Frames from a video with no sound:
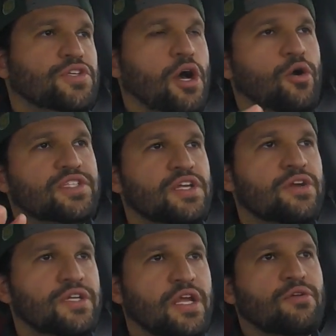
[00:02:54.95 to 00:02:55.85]
So it's
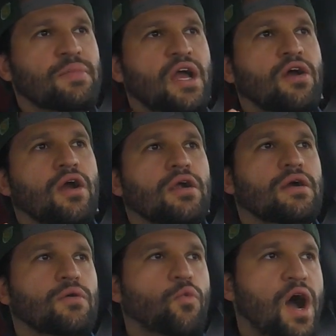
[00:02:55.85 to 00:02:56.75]
near and dear to my
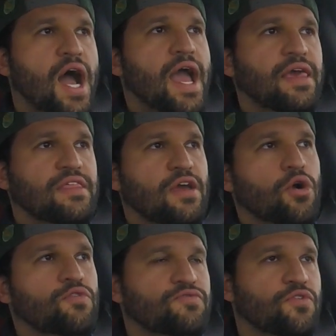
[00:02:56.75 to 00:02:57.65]
heart. Why the
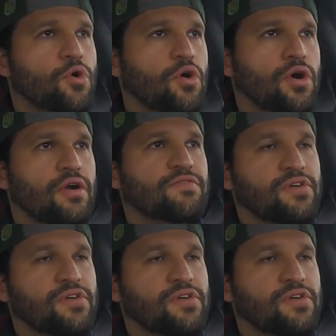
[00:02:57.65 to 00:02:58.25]
04?